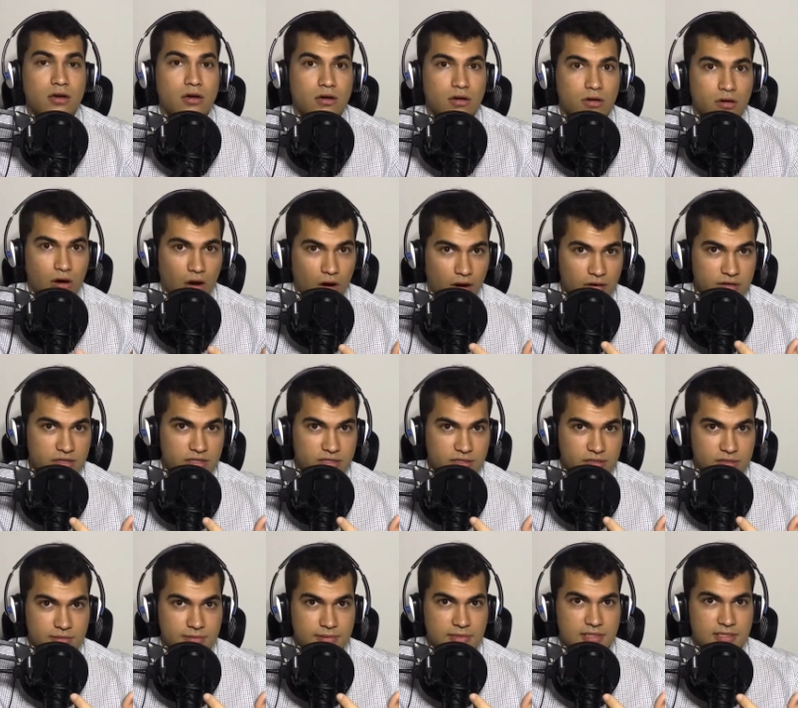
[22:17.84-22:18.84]
Car
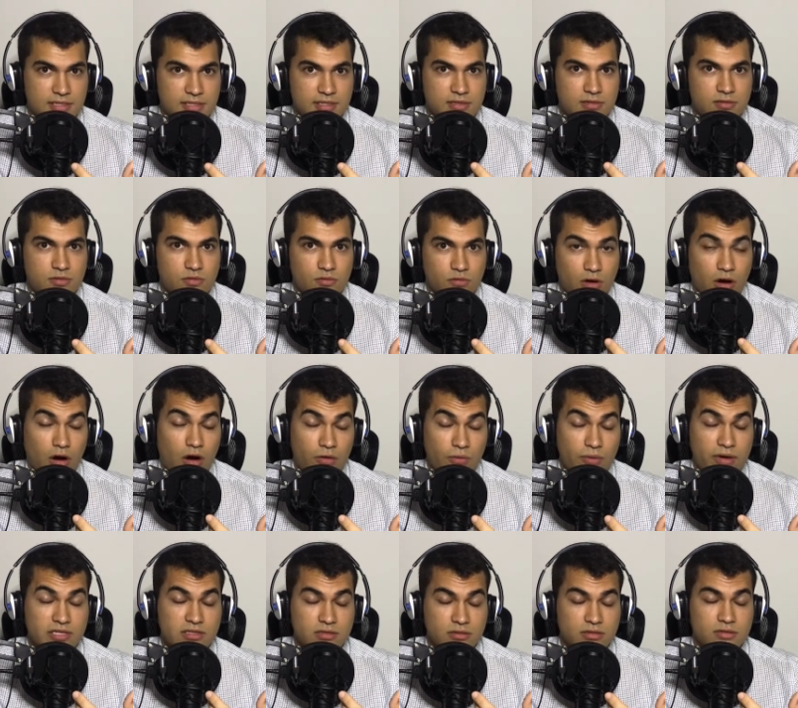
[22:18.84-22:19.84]
services, car
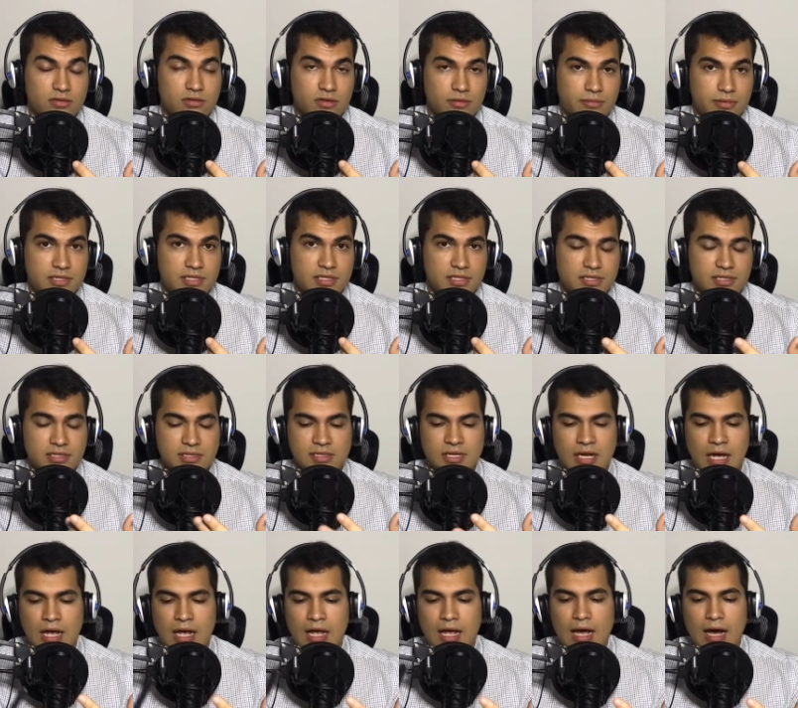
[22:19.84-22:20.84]
rental services,
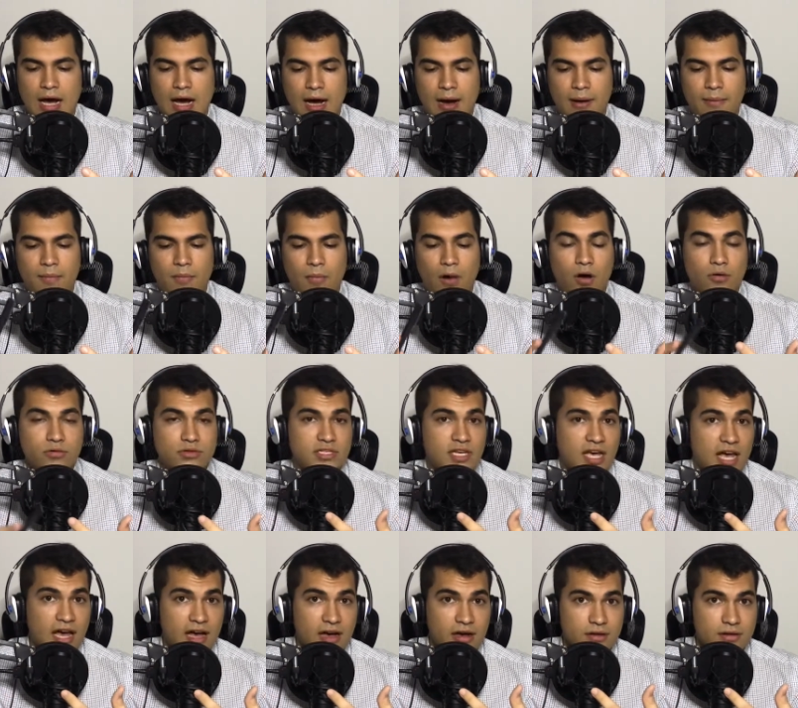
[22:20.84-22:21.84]

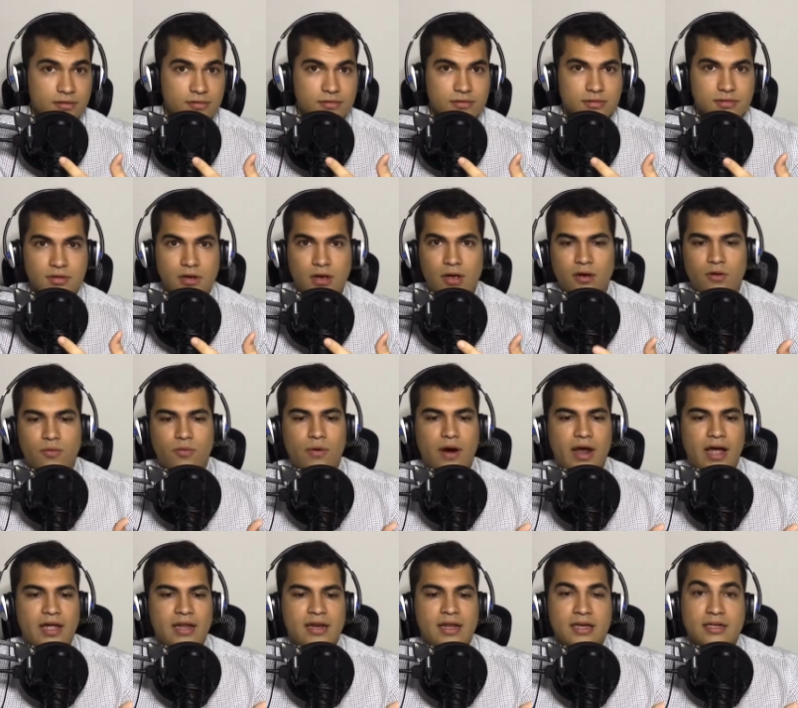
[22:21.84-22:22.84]
hotels,
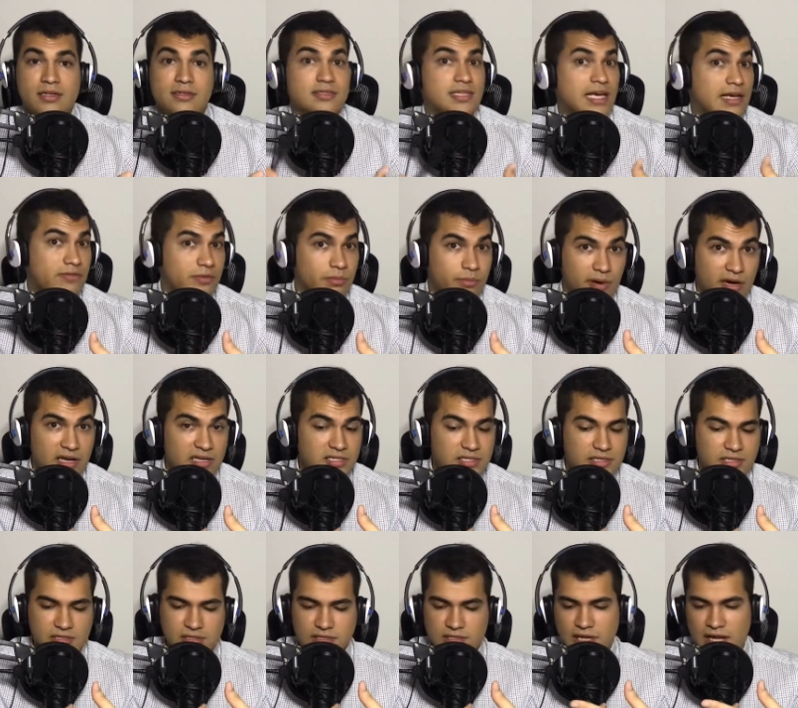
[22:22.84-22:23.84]
right? Dave &
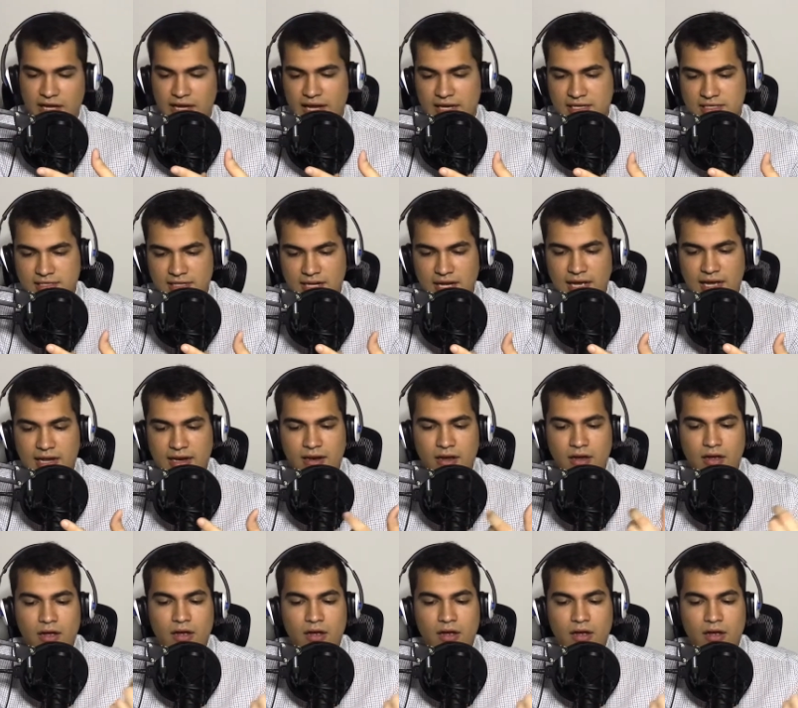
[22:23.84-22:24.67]
Buster's, like I said.